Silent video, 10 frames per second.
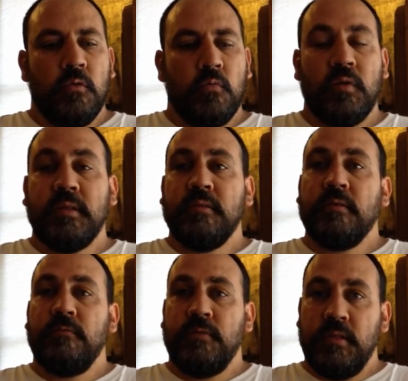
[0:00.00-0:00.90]
What is a
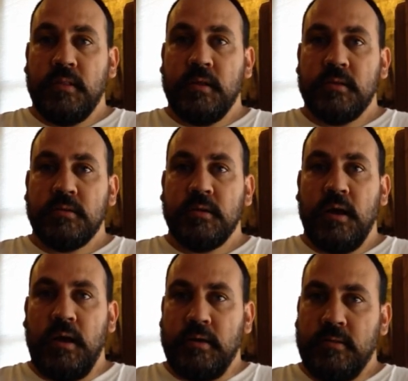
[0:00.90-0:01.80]
vintage
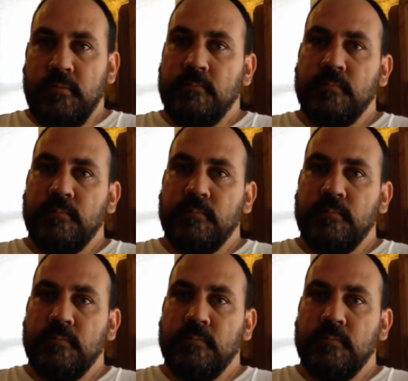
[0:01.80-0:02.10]
item?